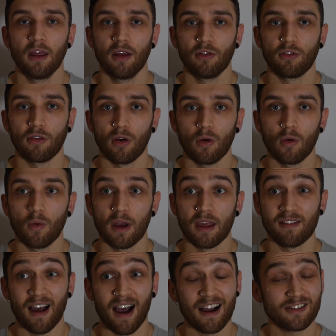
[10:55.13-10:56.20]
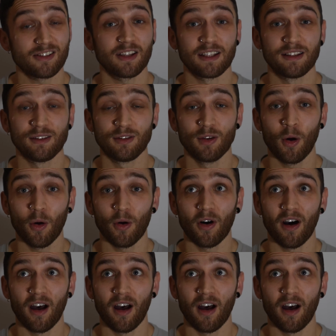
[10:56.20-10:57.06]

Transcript: So it's actually not